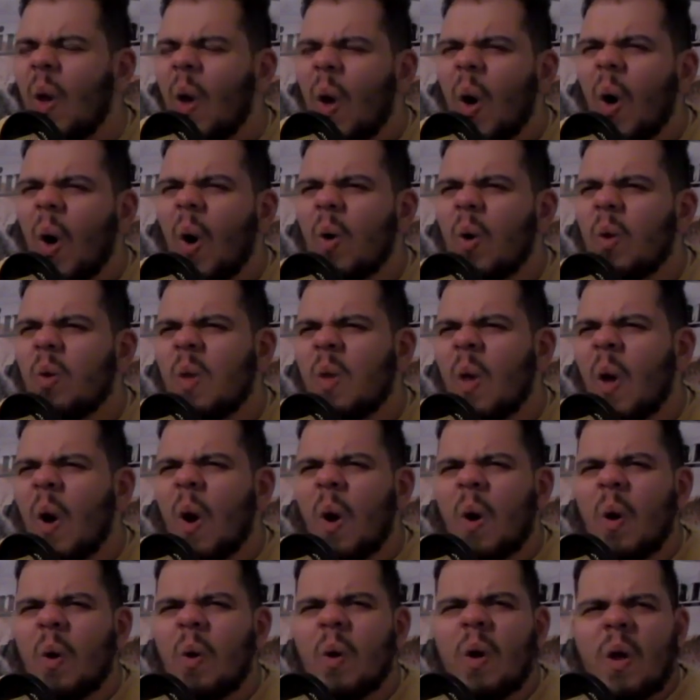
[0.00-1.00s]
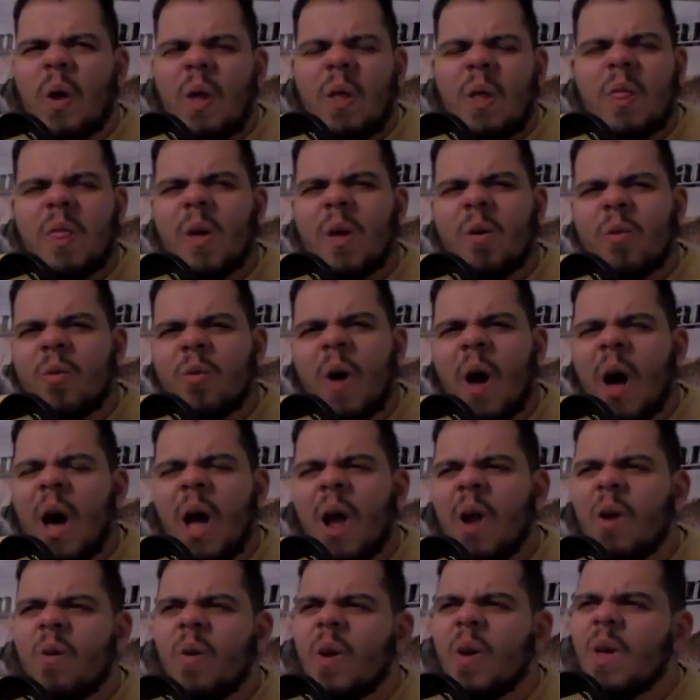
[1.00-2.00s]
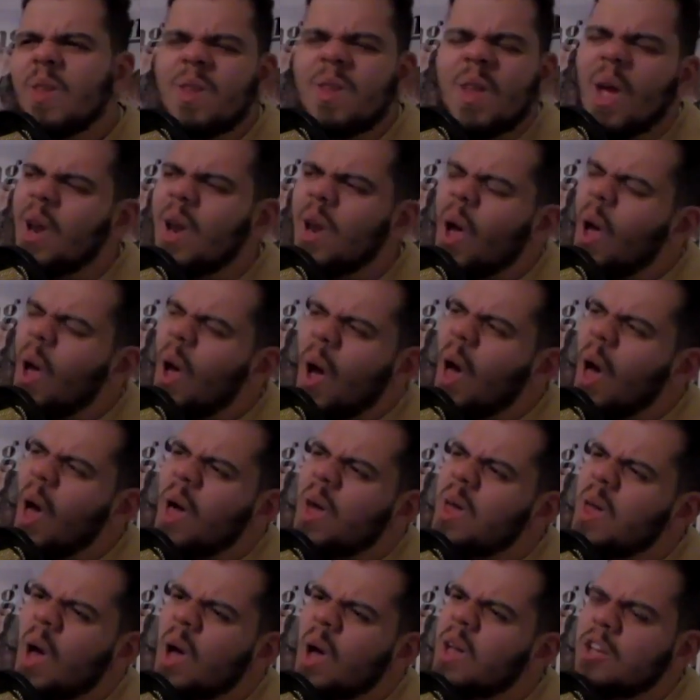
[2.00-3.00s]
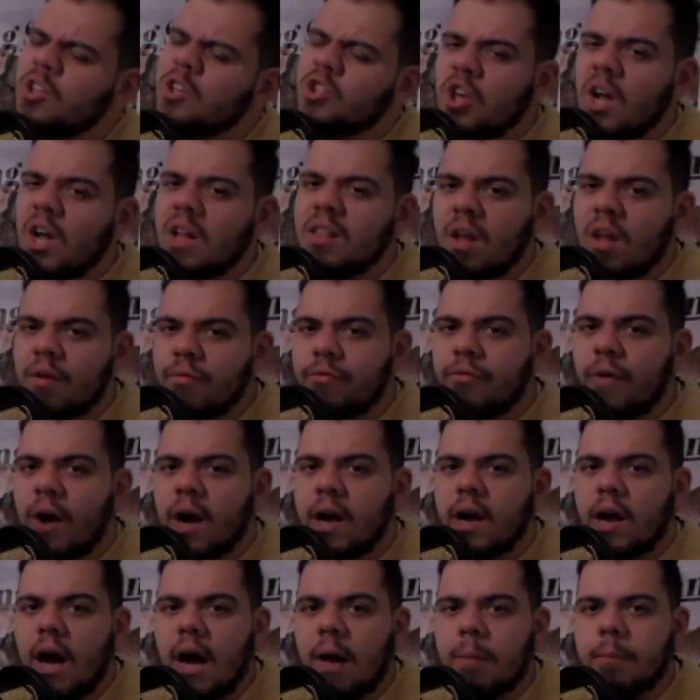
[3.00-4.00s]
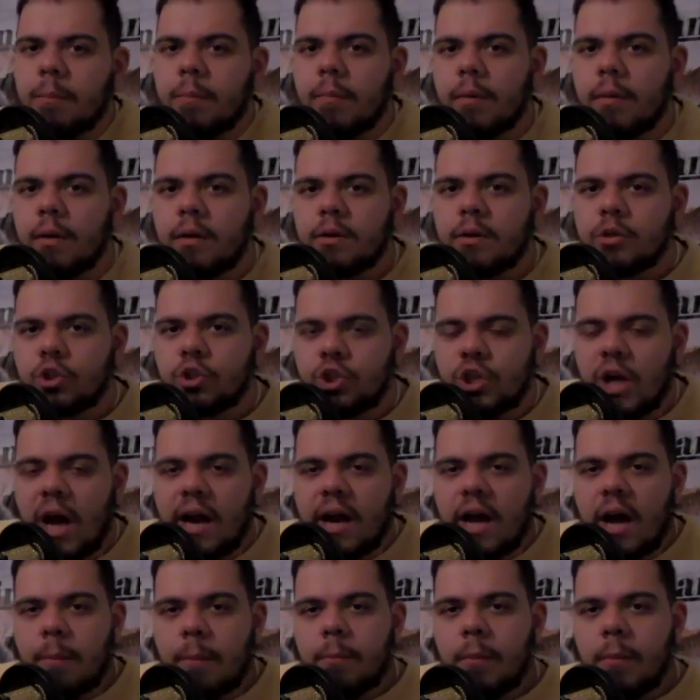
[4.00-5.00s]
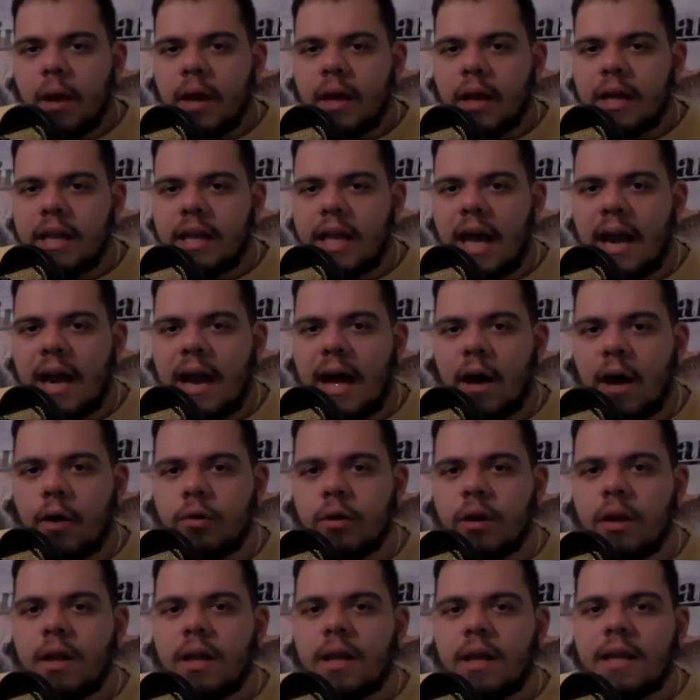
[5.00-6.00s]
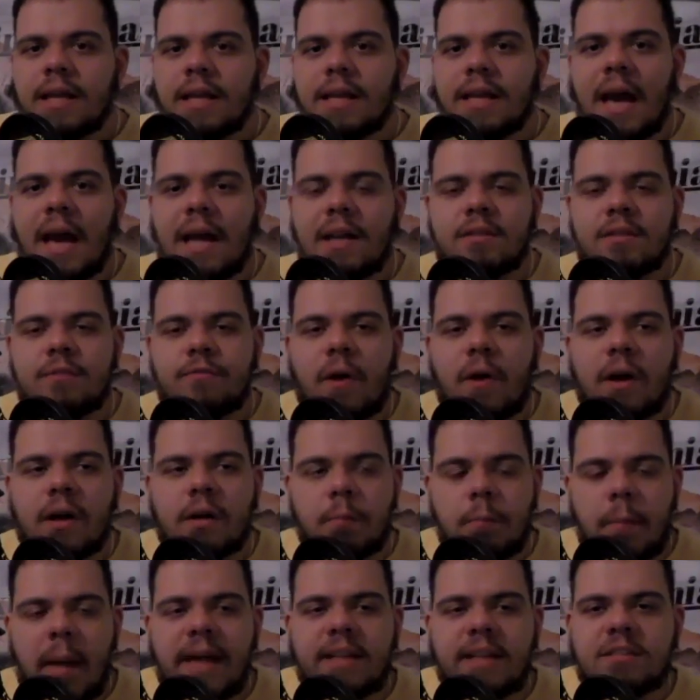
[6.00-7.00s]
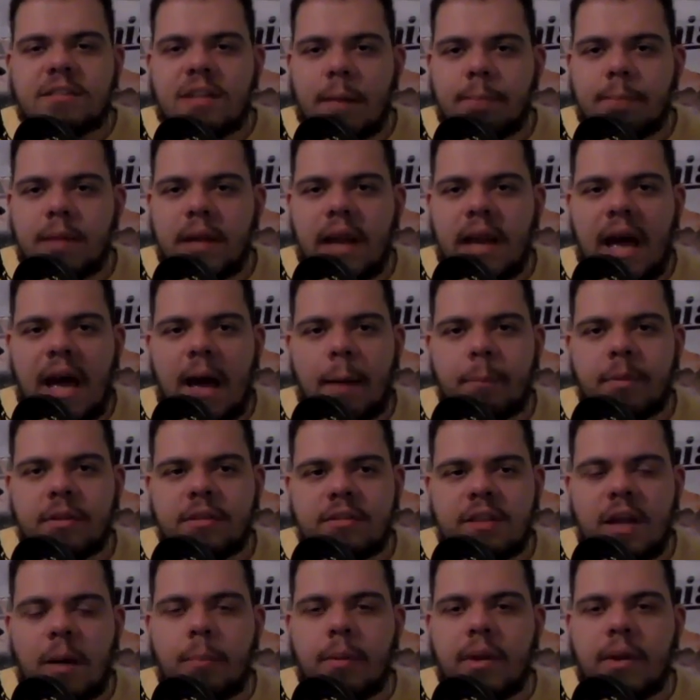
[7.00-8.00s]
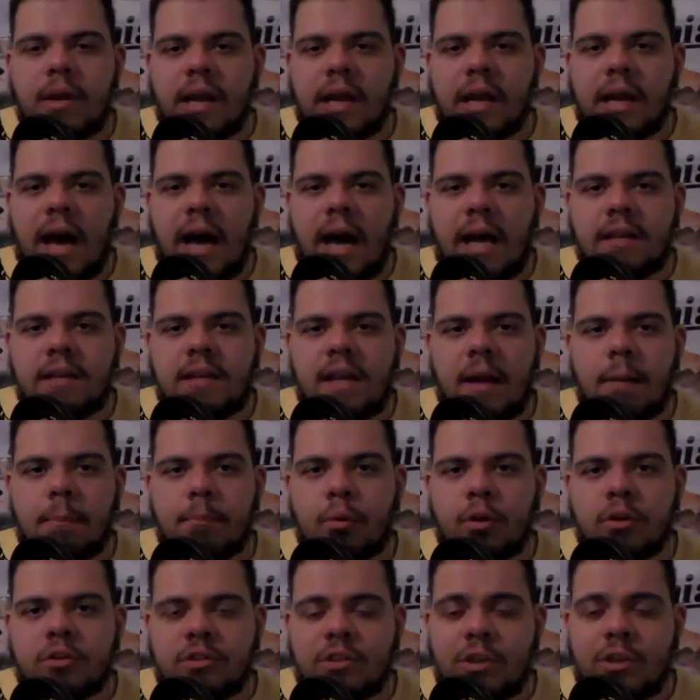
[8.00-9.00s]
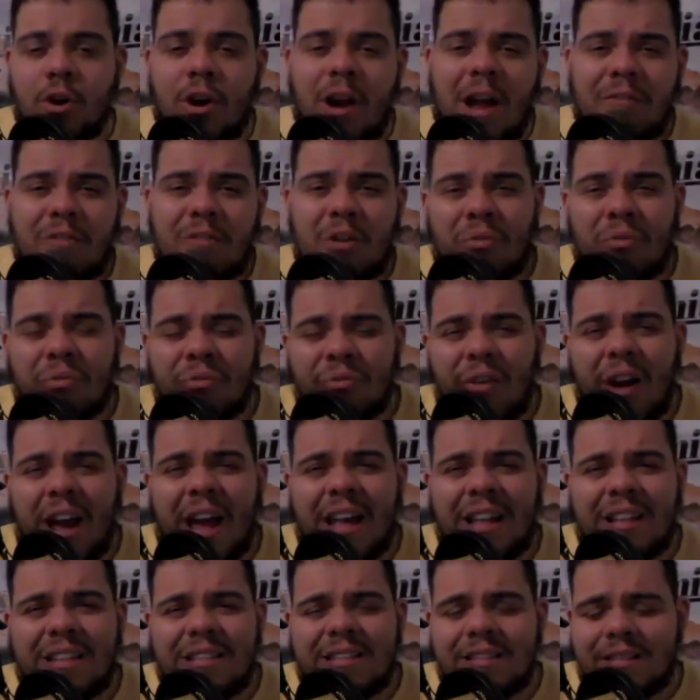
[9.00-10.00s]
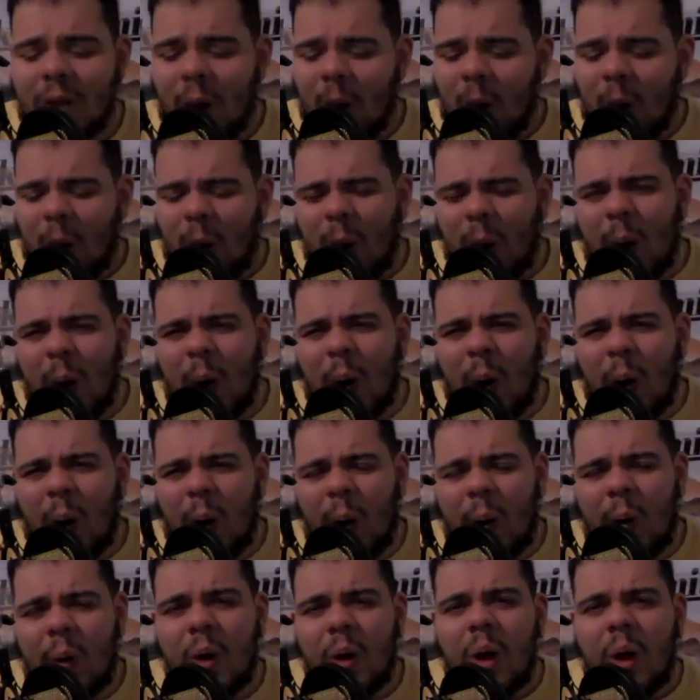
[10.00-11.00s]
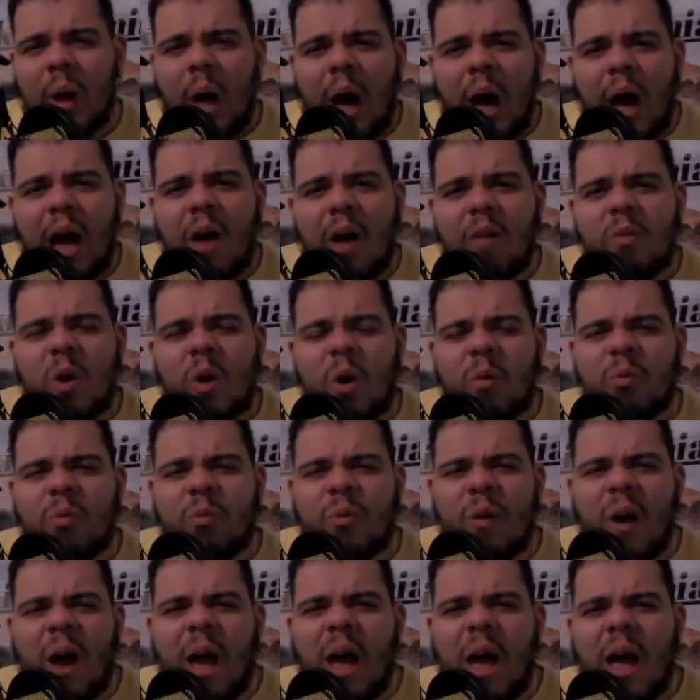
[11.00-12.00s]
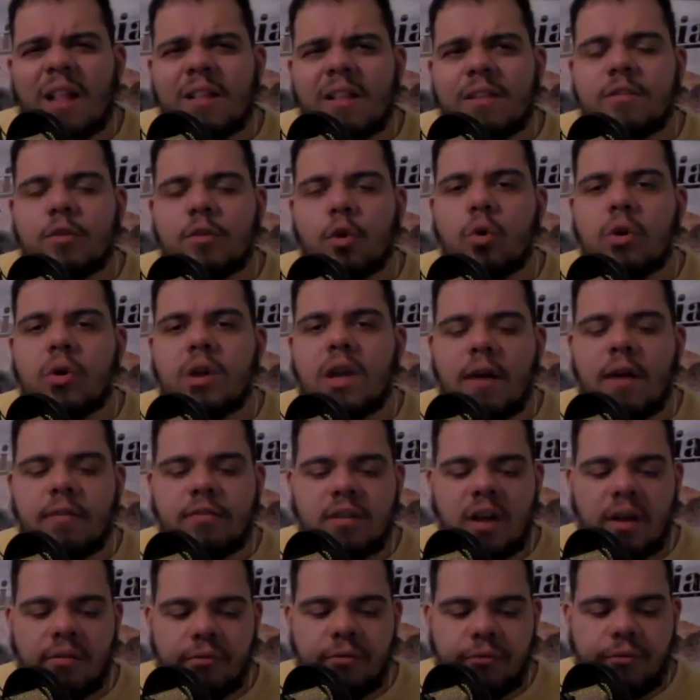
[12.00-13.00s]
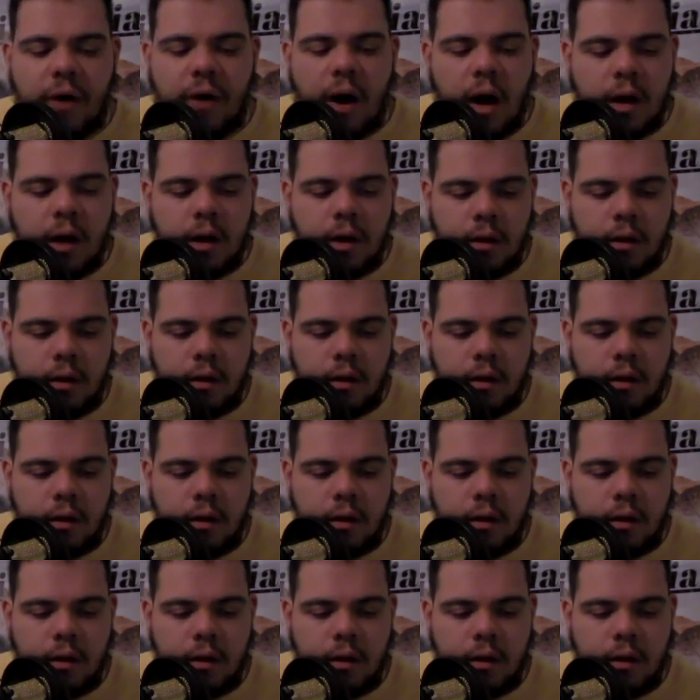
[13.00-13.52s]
Oh no, the virus and... Shut the fuck up. Shut up. Get out. Make something happen. Stop being a goddamn pussy. You don't have no friends? Oh, I have no friends. Who gives a fuck?